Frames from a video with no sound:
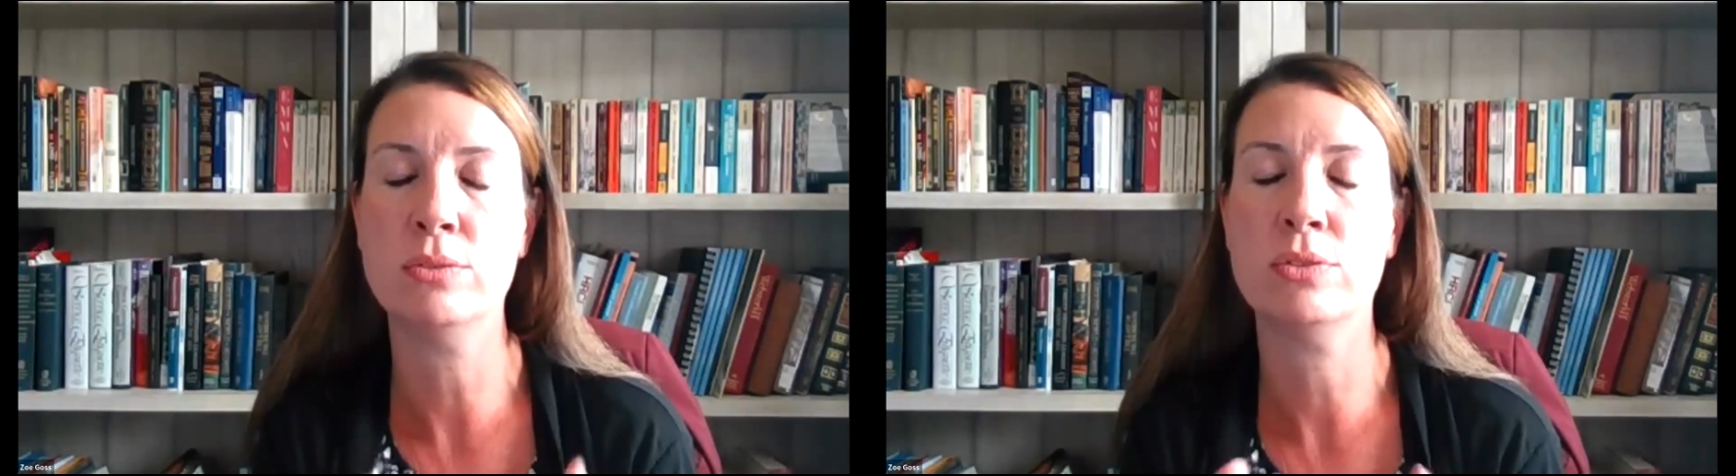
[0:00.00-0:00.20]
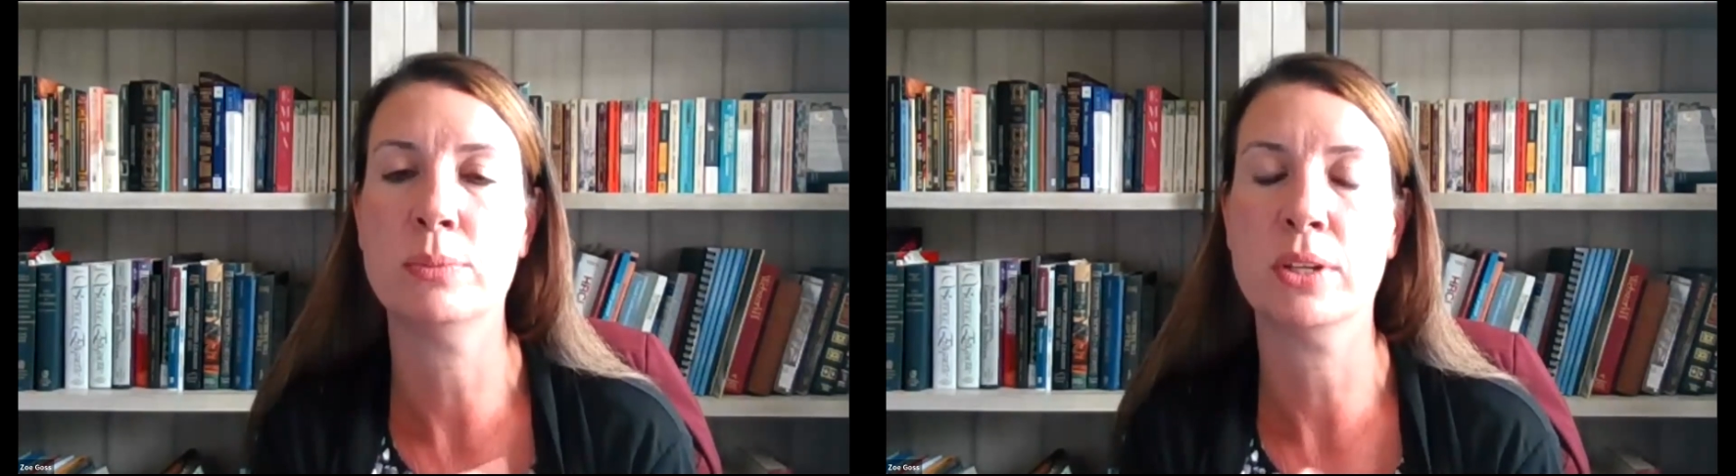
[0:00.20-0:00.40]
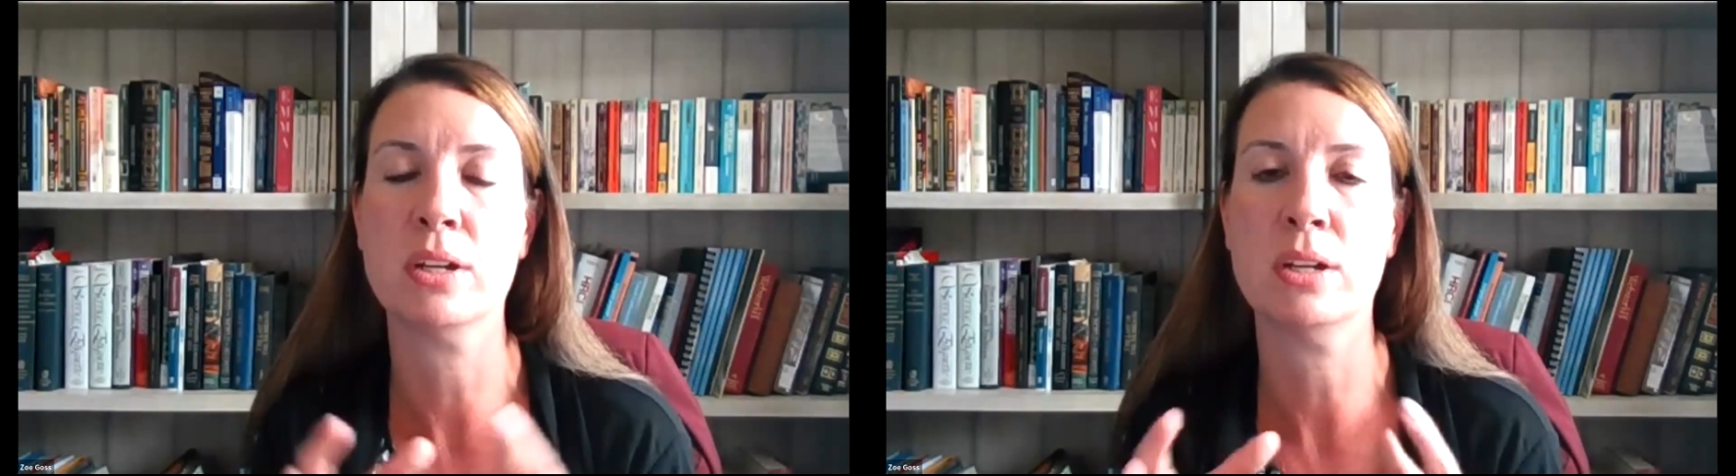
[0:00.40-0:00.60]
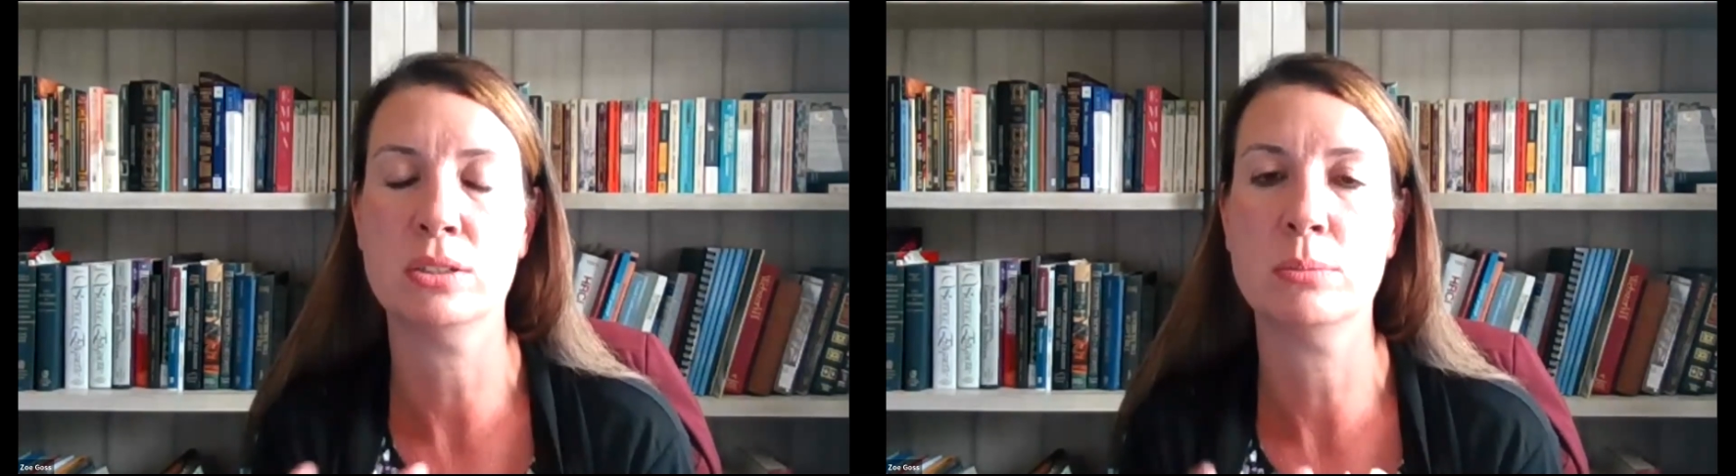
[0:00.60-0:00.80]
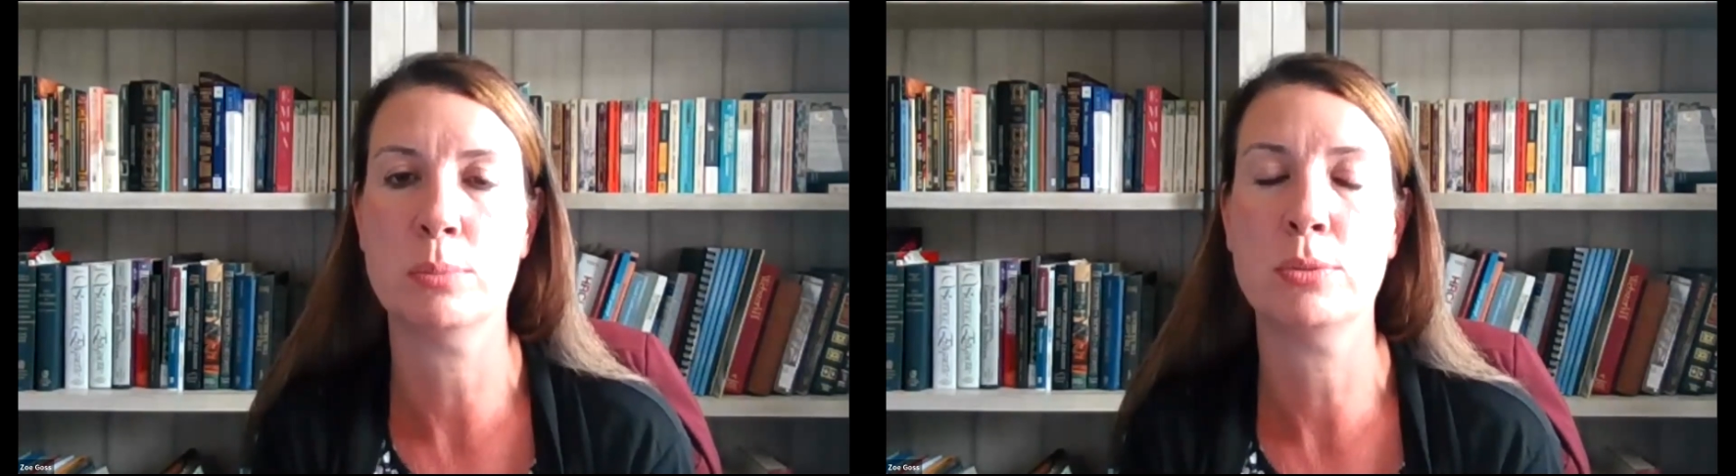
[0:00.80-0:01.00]
from the
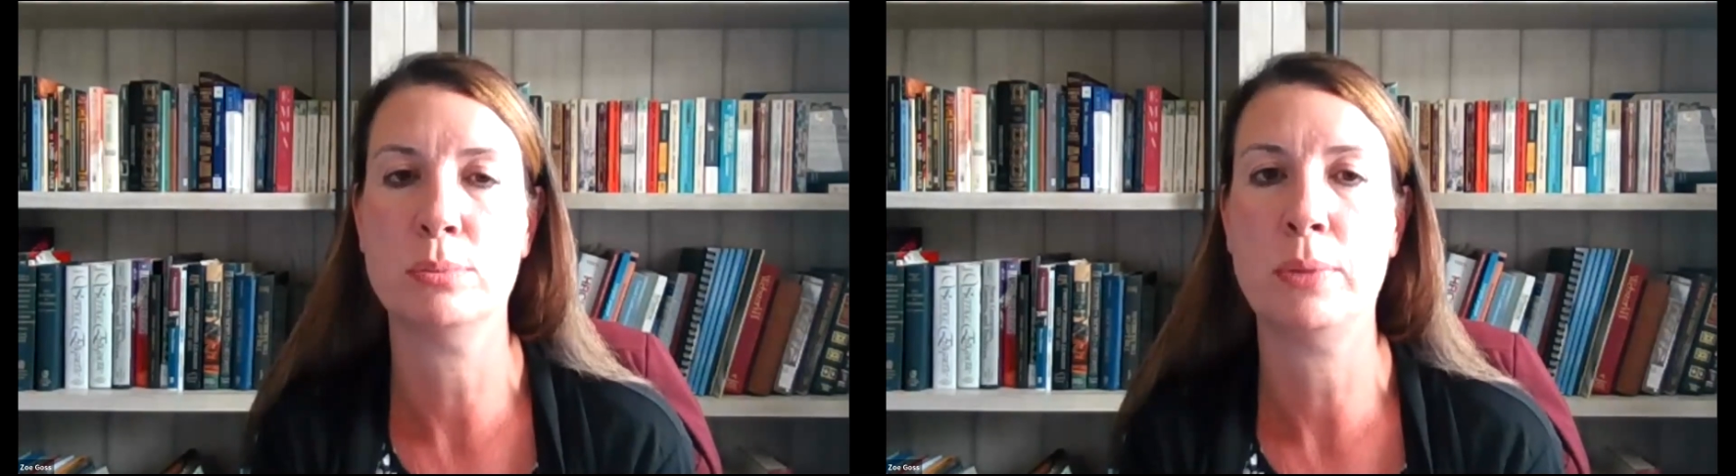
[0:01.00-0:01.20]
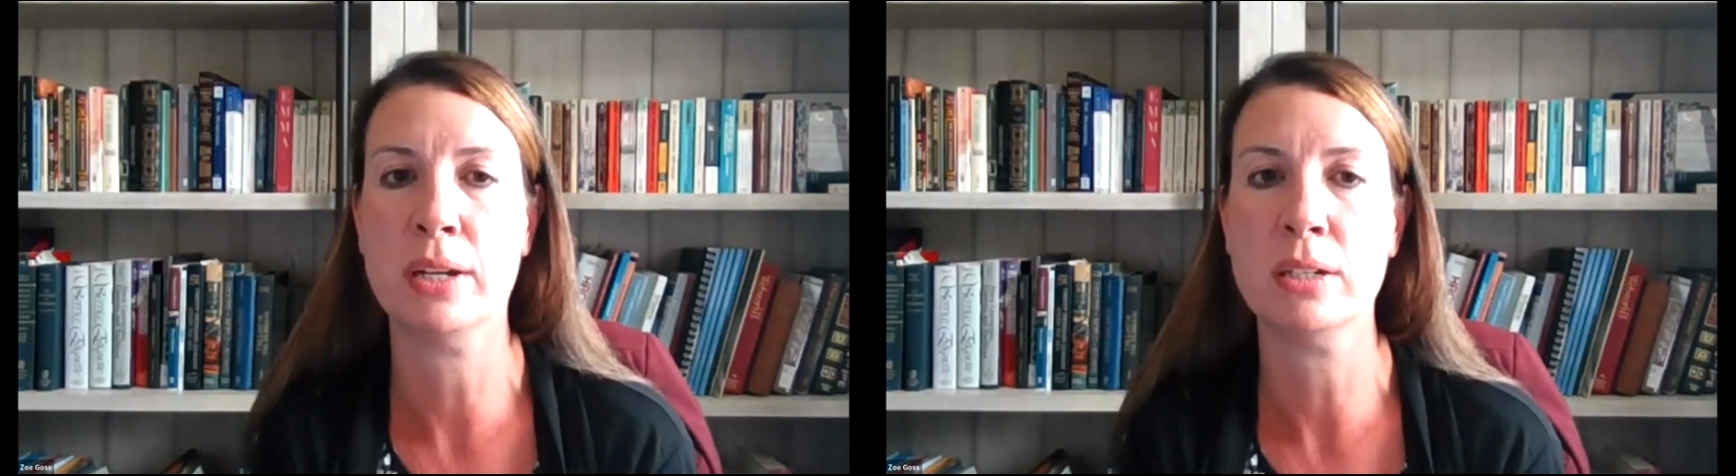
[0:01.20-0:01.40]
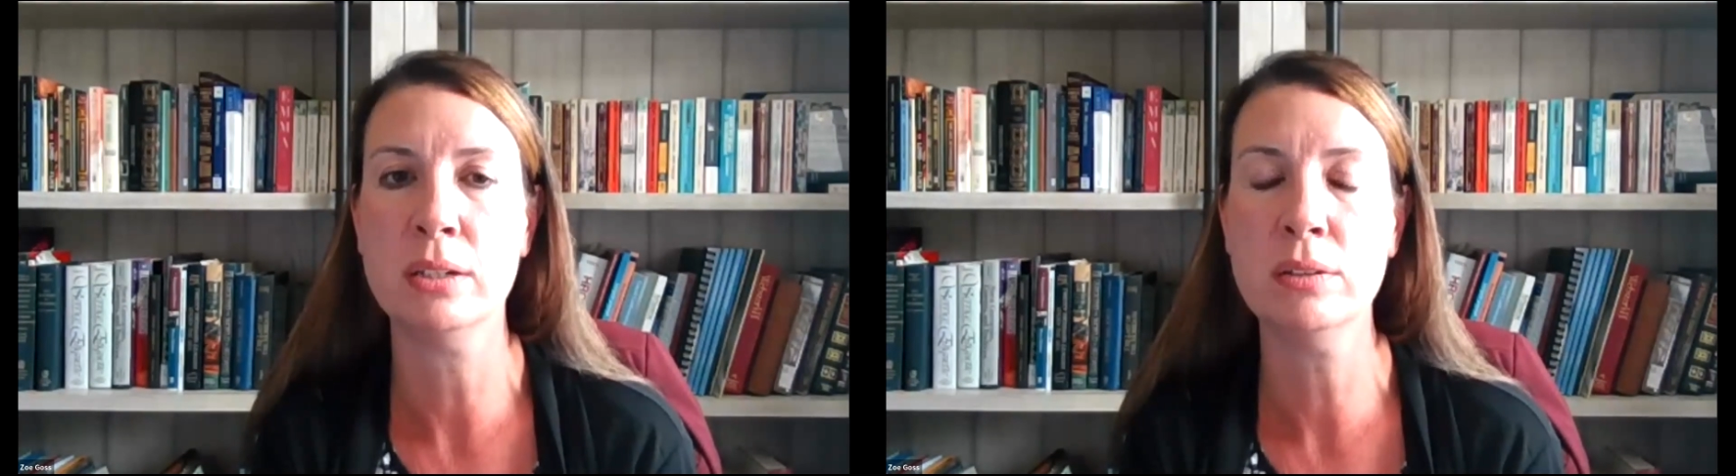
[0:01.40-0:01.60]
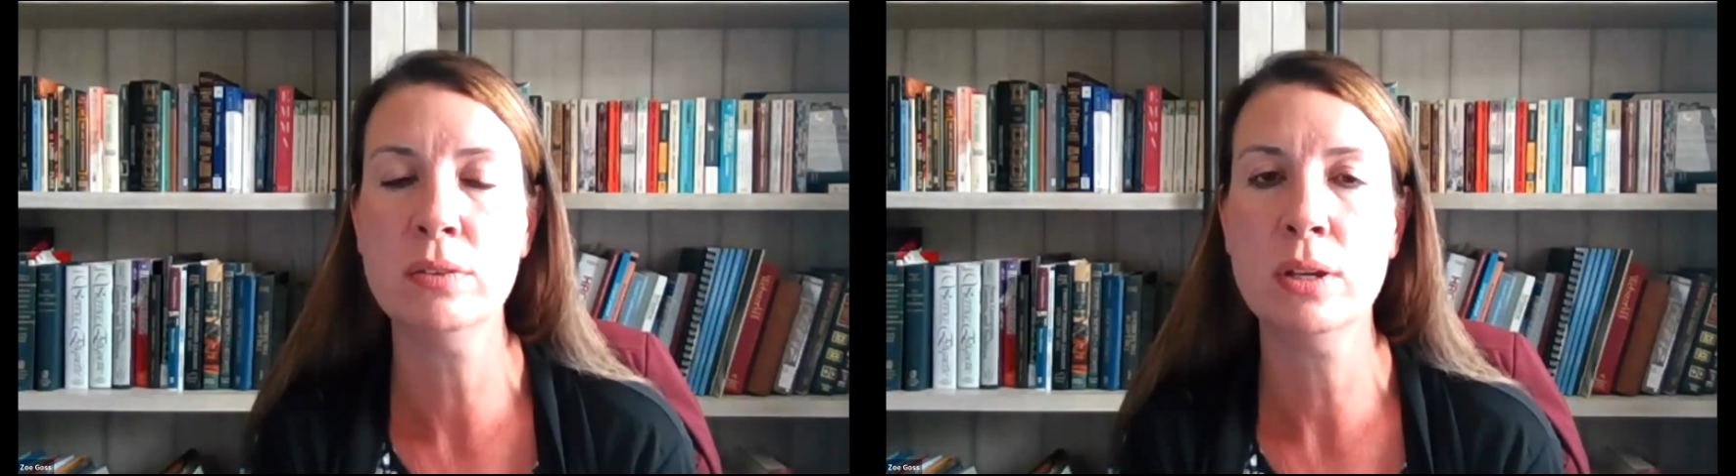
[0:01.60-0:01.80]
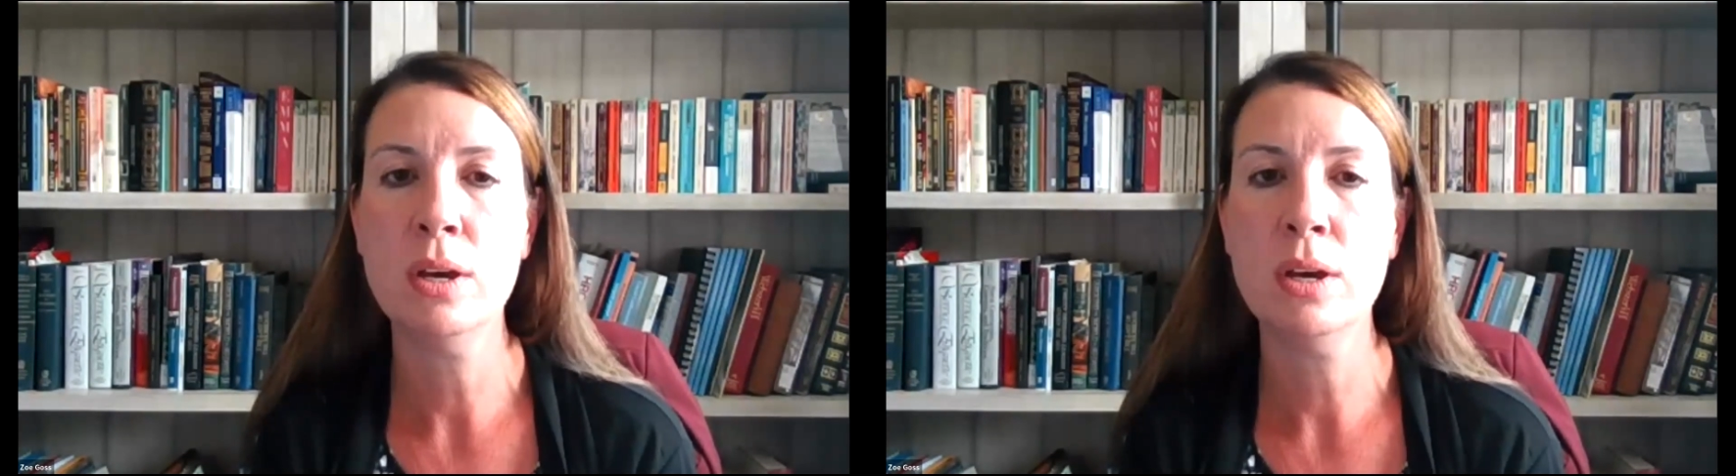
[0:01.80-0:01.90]
customer perspective.